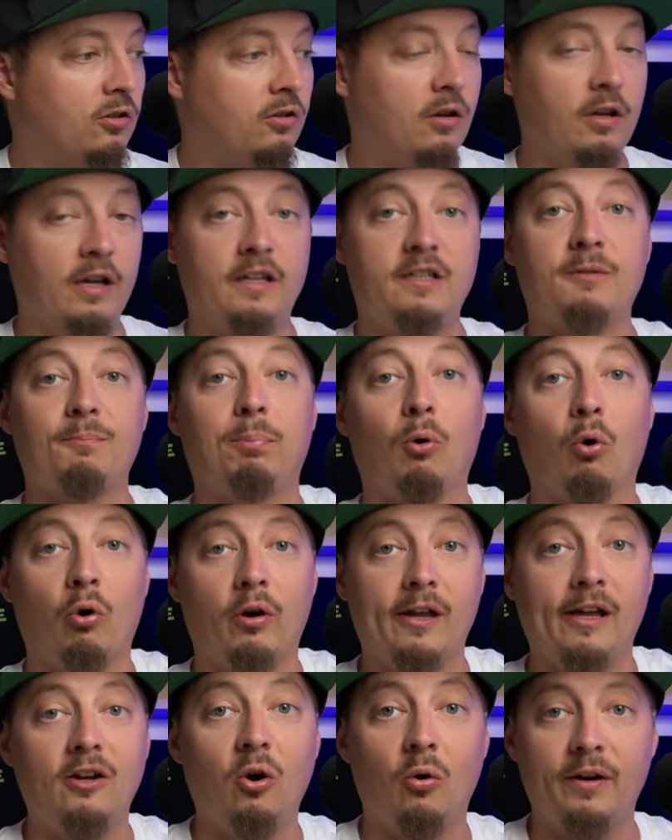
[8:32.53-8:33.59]

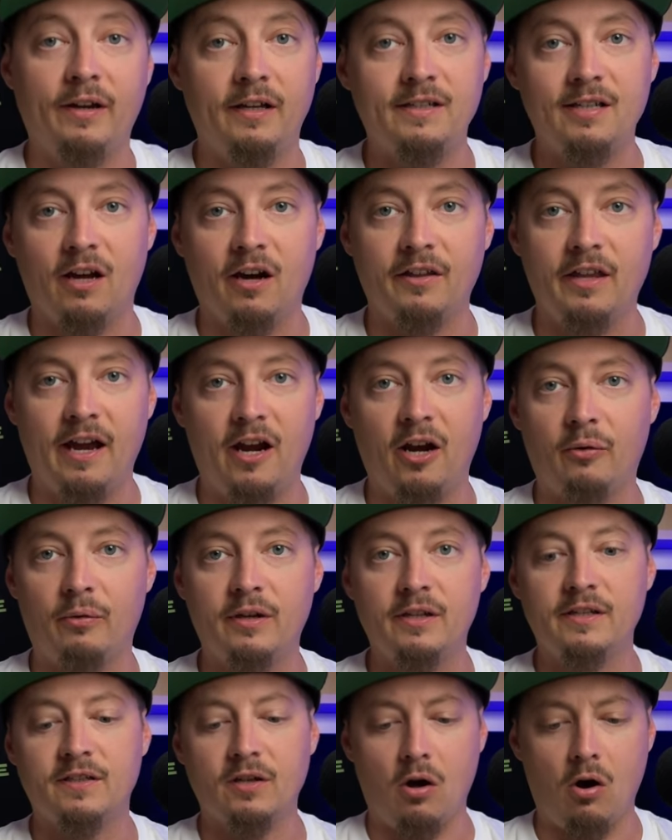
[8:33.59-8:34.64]
exploring and going into other
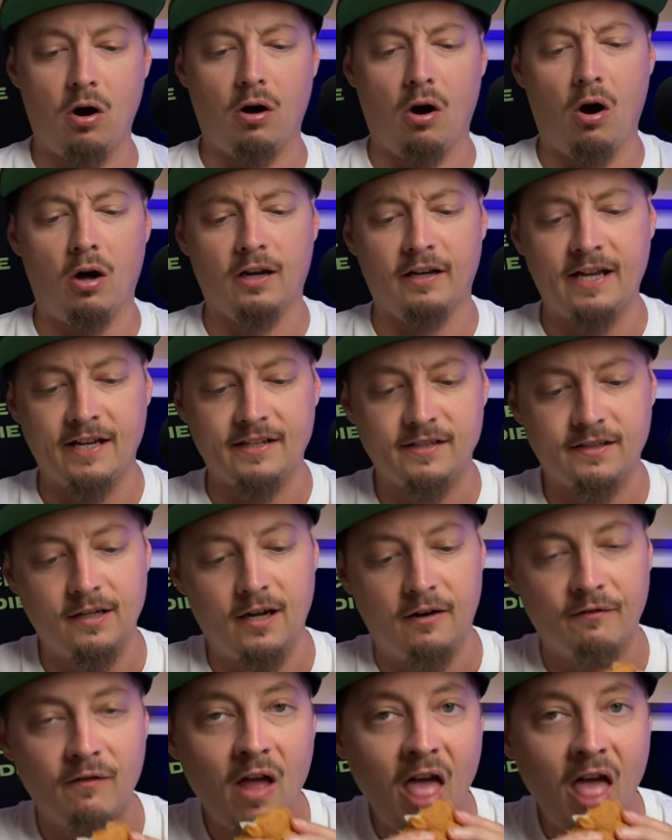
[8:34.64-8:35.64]
areas, all, all of that stuff.